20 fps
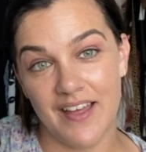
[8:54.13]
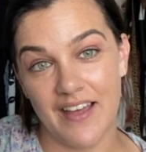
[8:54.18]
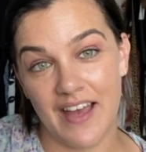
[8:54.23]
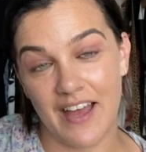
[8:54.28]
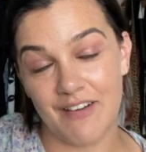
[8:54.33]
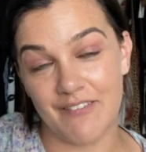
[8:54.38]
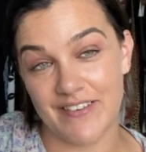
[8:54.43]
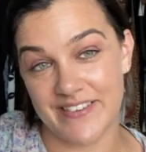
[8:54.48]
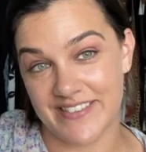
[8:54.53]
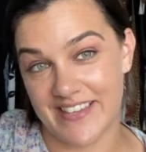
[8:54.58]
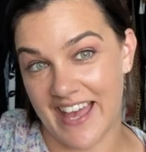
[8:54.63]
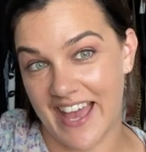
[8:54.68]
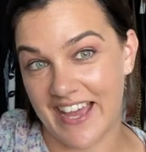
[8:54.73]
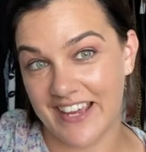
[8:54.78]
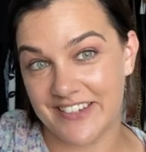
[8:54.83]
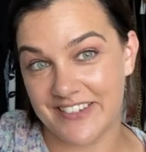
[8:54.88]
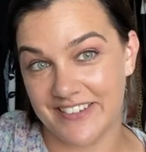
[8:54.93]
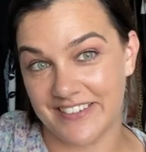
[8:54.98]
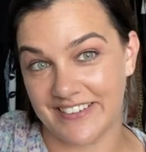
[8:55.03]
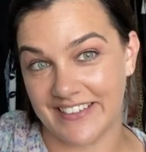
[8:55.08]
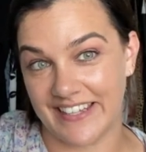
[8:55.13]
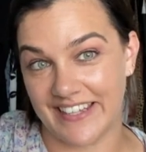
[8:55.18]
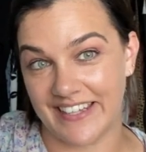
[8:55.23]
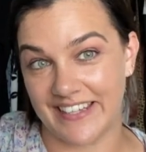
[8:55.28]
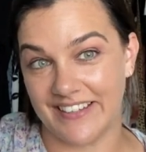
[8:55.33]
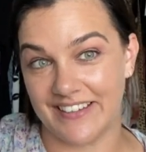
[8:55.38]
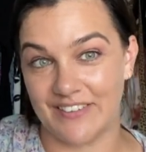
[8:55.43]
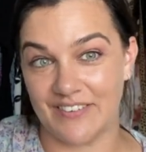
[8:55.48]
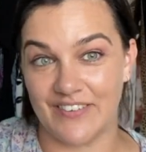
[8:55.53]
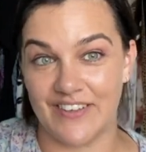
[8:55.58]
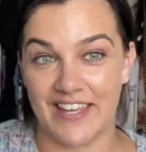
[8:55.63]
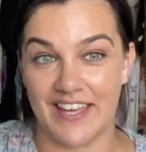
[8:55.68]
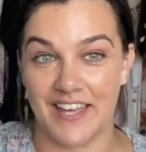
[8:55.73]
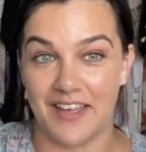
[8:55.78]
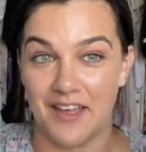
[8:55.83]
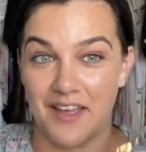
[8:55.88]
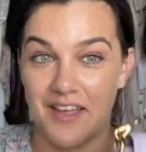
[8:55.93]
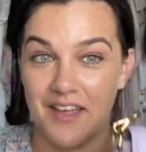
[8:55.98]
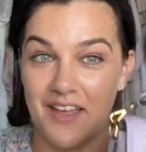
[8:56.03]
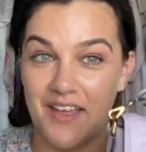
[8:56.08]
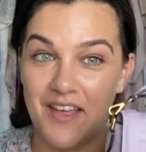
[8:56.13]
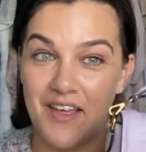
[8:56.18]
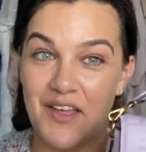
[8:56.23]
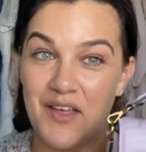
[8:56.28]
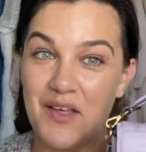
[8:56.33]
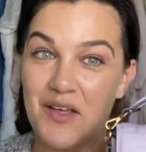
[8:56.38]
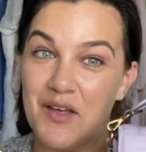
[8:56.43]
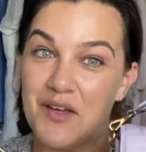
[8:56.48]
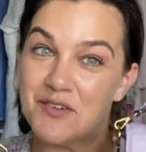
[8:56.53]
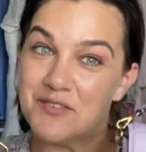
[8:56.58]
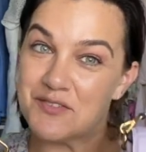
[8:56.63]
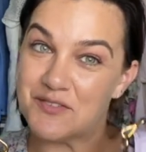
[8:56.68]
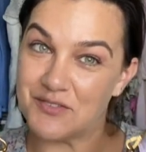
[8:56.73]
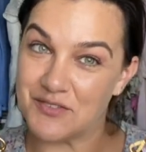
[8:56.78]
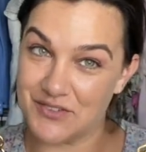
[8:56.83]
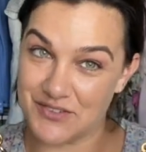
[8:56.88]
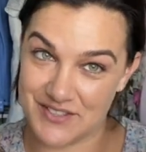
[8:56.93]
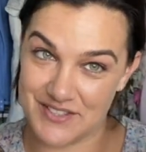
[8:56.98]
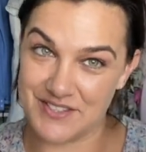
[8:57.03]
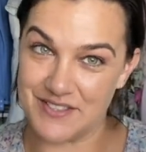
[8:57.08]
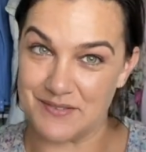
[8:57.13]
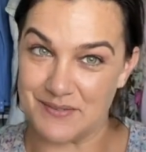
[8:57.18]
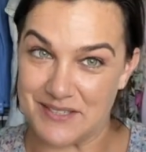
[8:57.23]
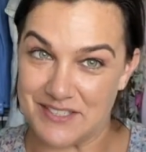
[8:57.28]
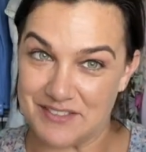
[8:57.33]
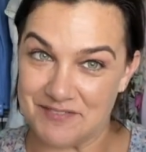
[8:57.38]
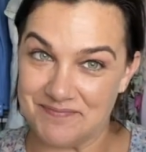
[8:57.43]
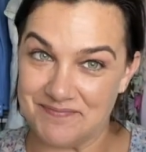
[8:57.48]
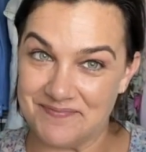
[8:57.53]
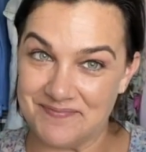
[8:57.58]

I was actually looking for this one.